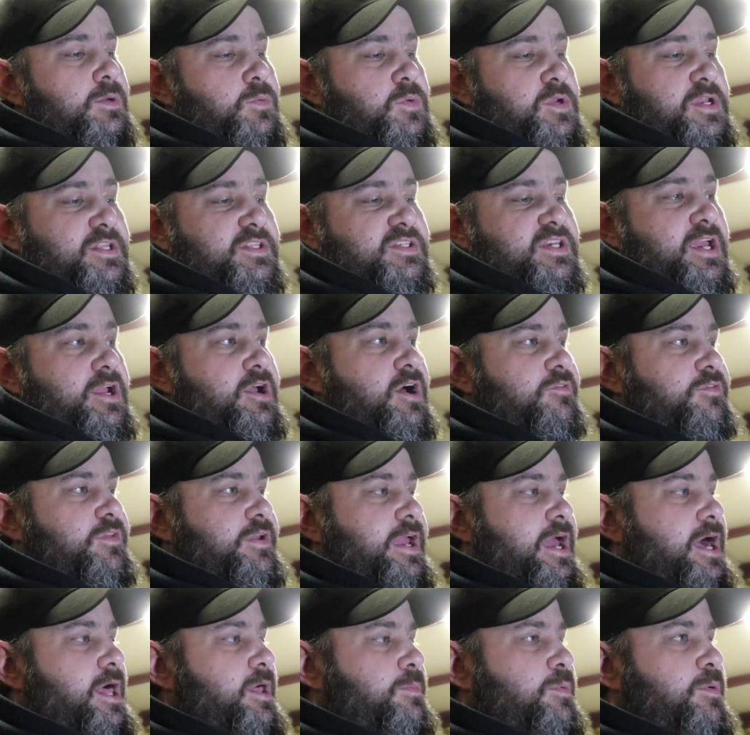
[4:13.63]
we need to take off the
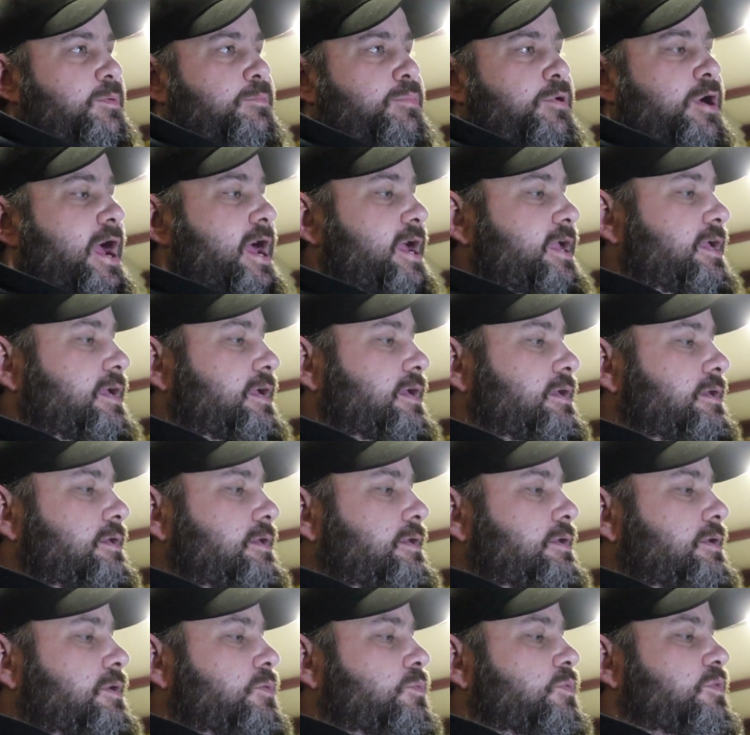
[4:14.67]
caliper bracket,
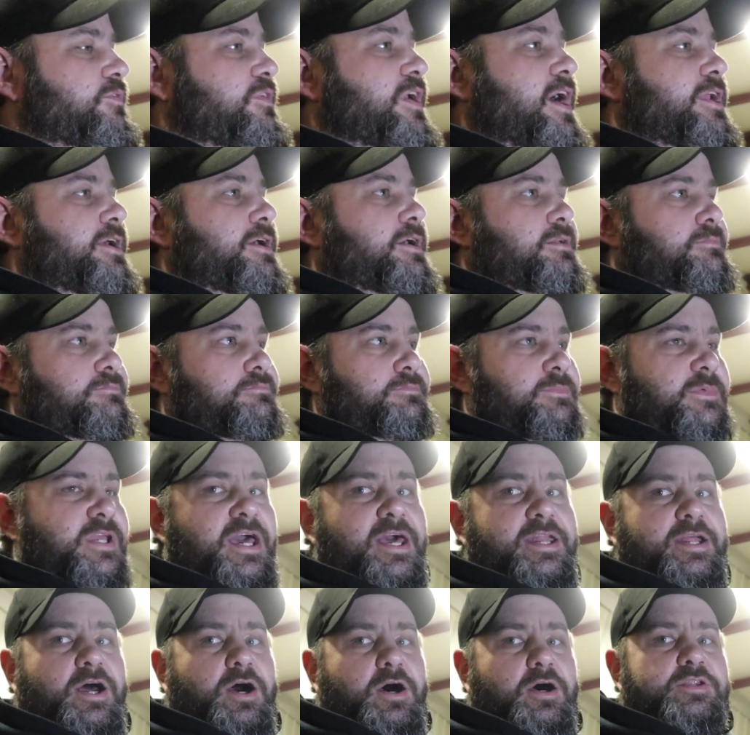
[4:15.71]
we've got to
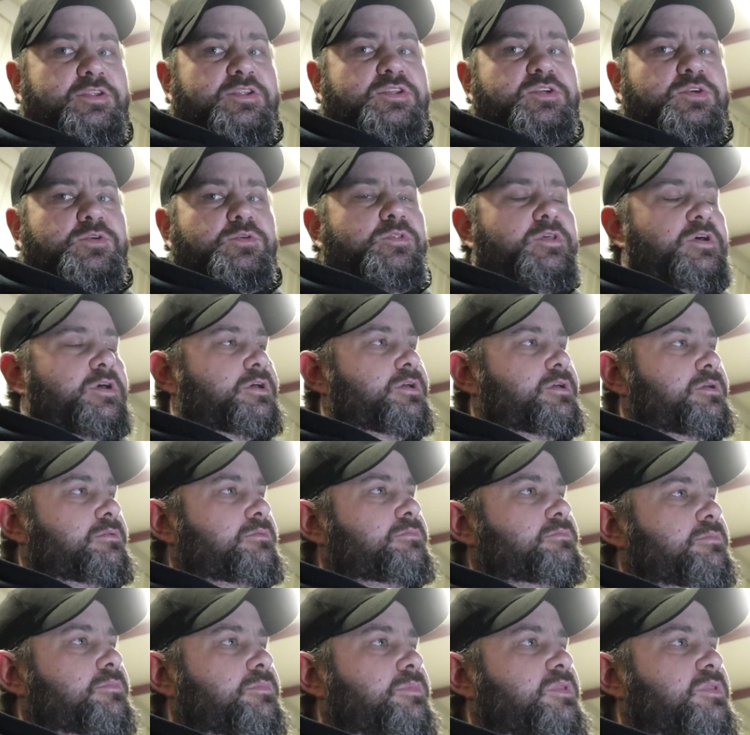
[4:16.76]
kind of undo the